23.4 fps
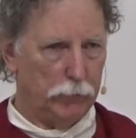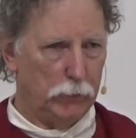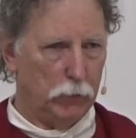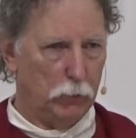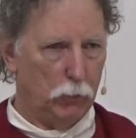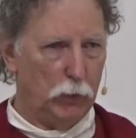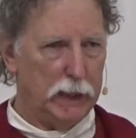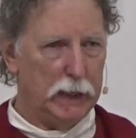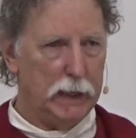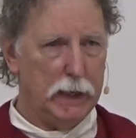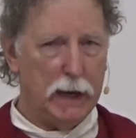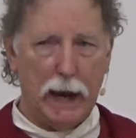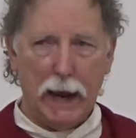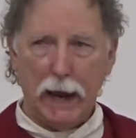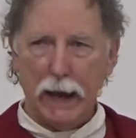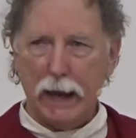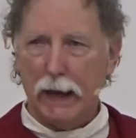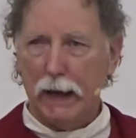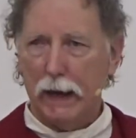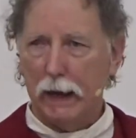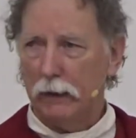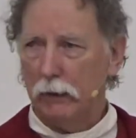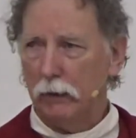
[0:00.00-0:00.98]
We
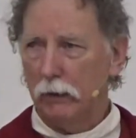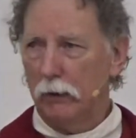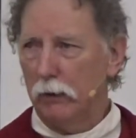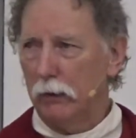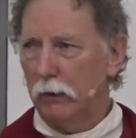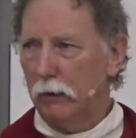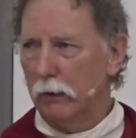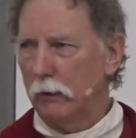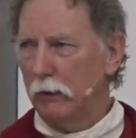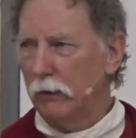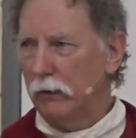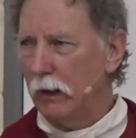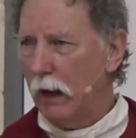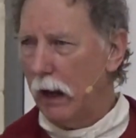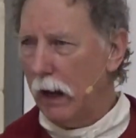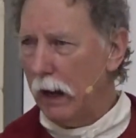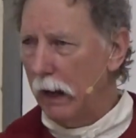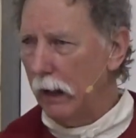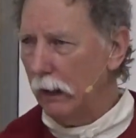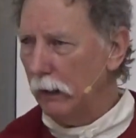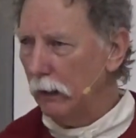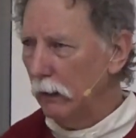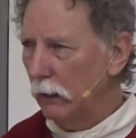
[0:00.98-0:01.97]
had
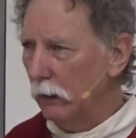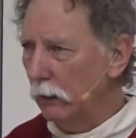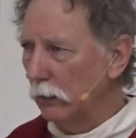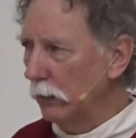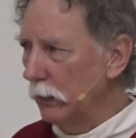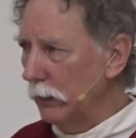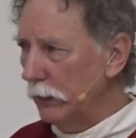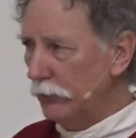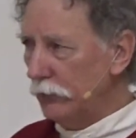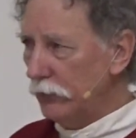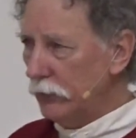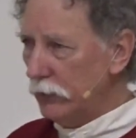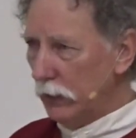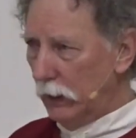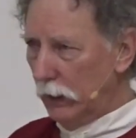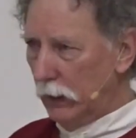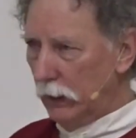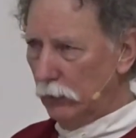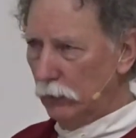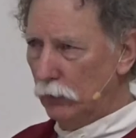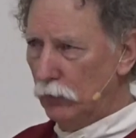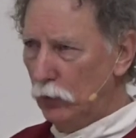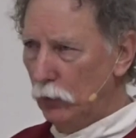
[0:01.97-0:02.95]
not
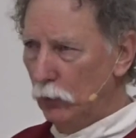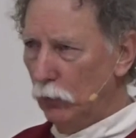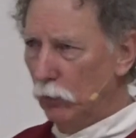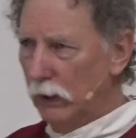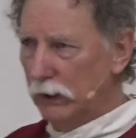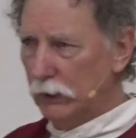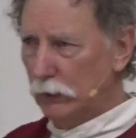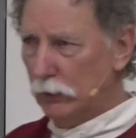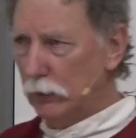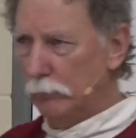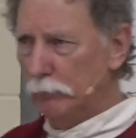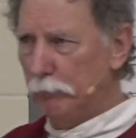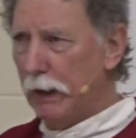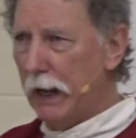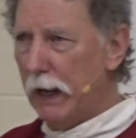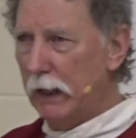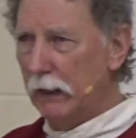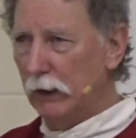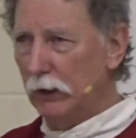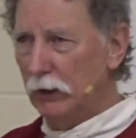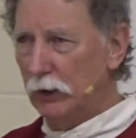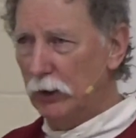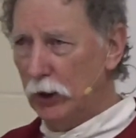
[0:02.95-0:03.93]
listening to what some
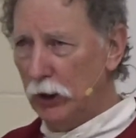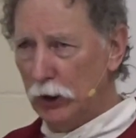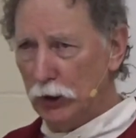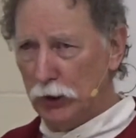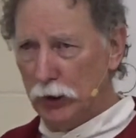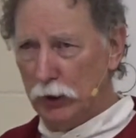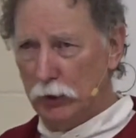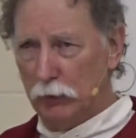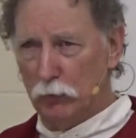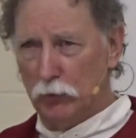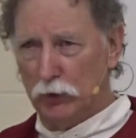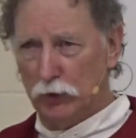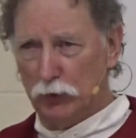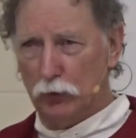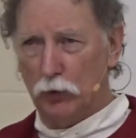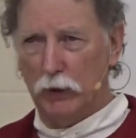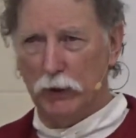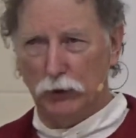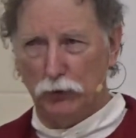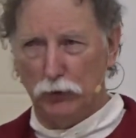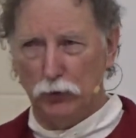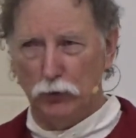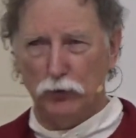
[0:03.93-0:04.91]
politician was
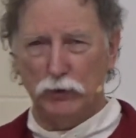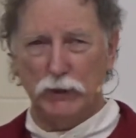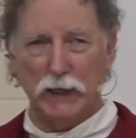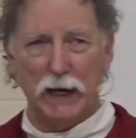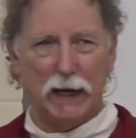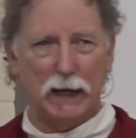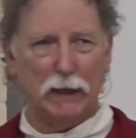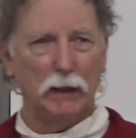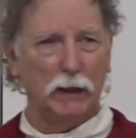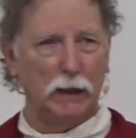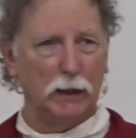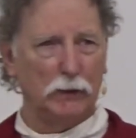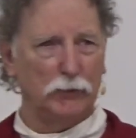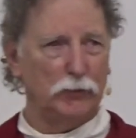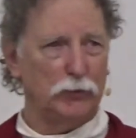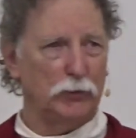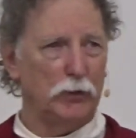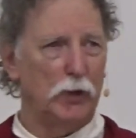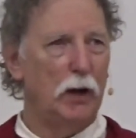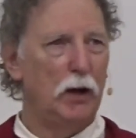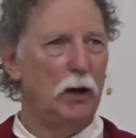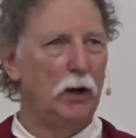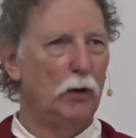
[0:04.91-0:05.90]
going to tell us
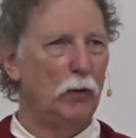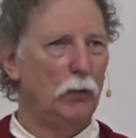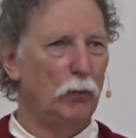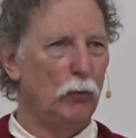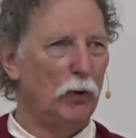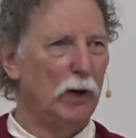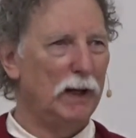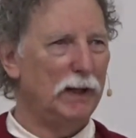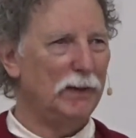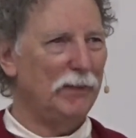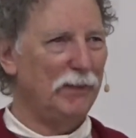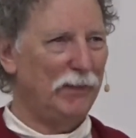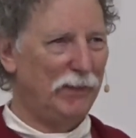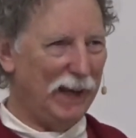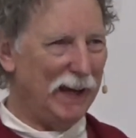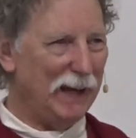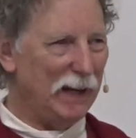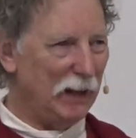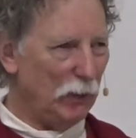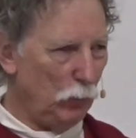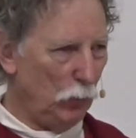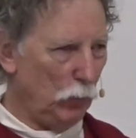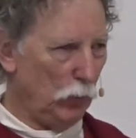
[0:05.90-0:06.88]
what
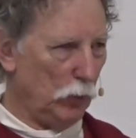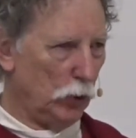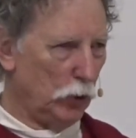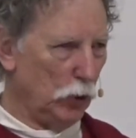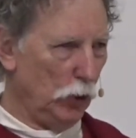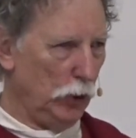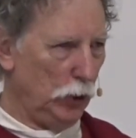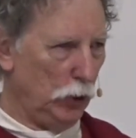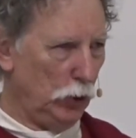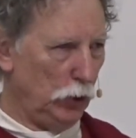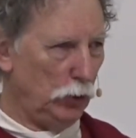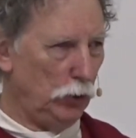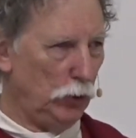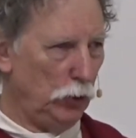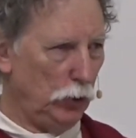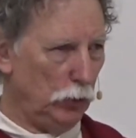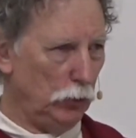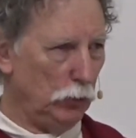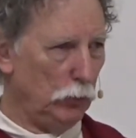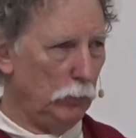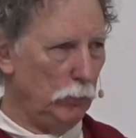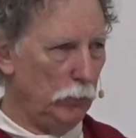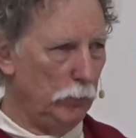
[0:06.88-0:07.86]
they were going to
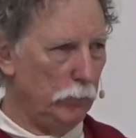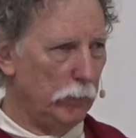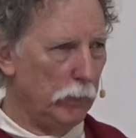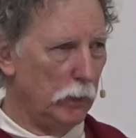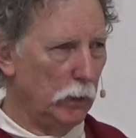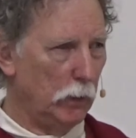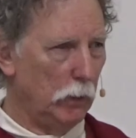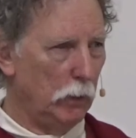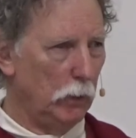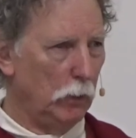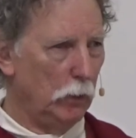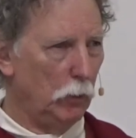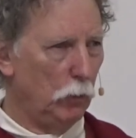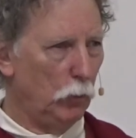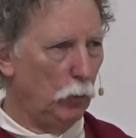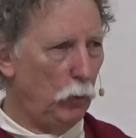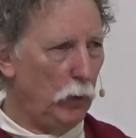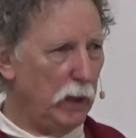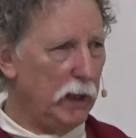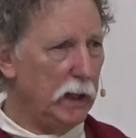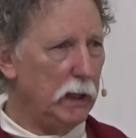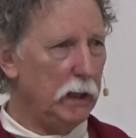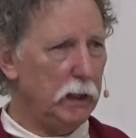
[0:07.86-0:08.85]
do.
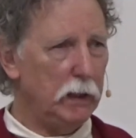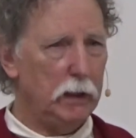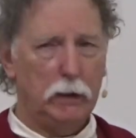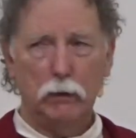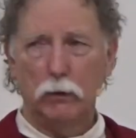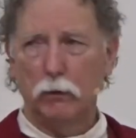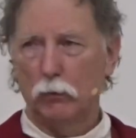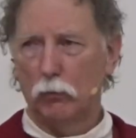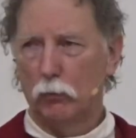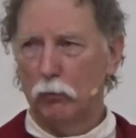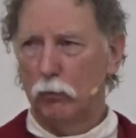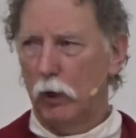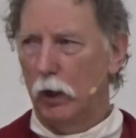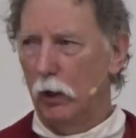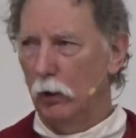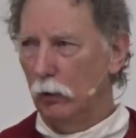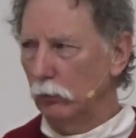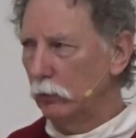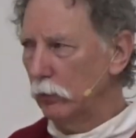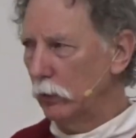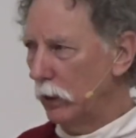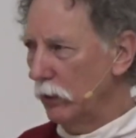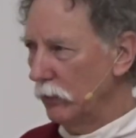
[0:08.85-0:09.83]
We
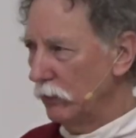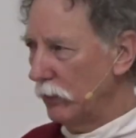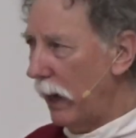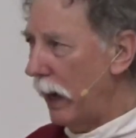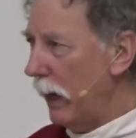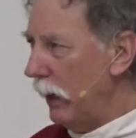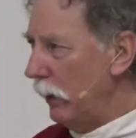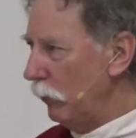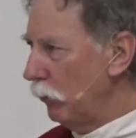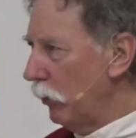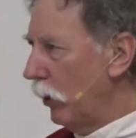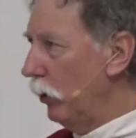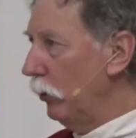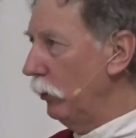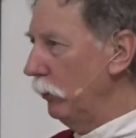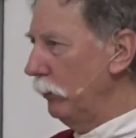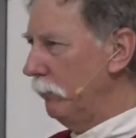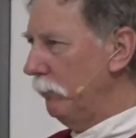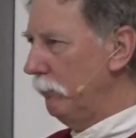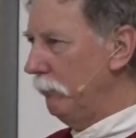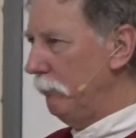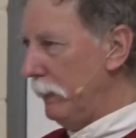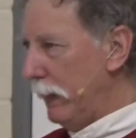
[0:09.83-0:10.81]
wrote, because I wrote
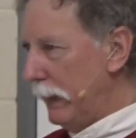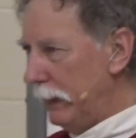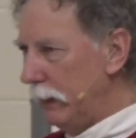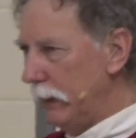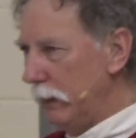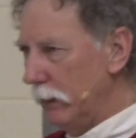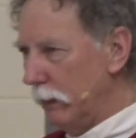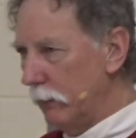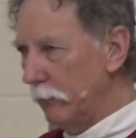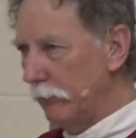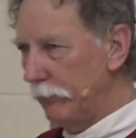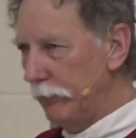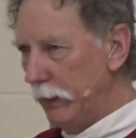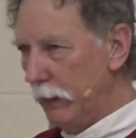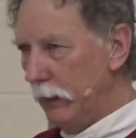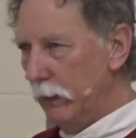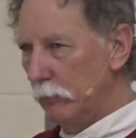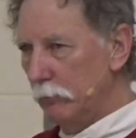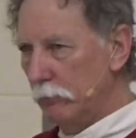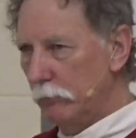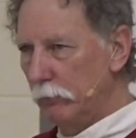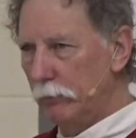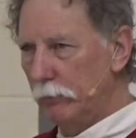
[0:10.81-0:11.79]
many of them,